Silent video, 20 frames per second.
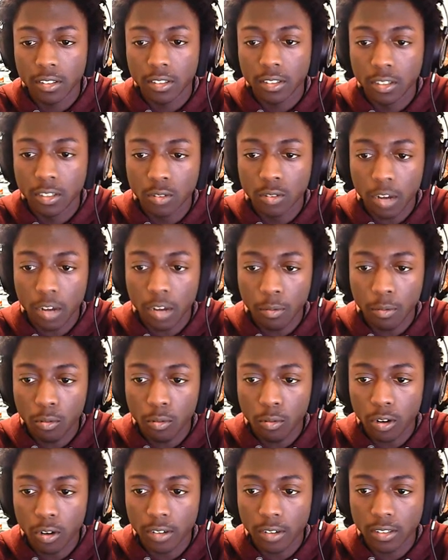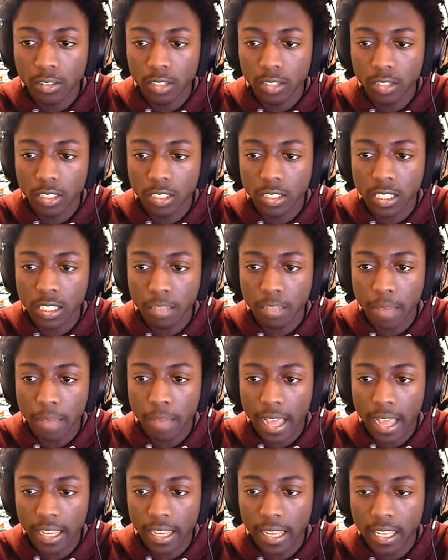You drop a ward to the
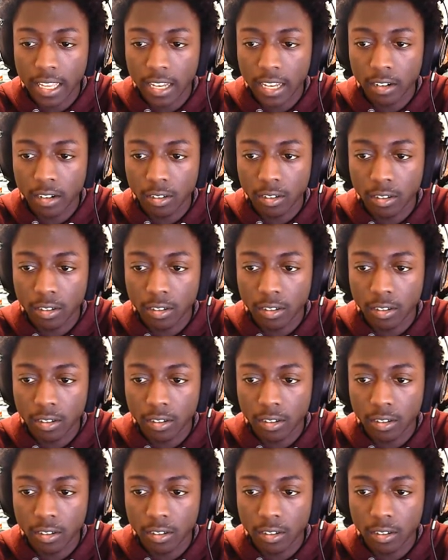back here.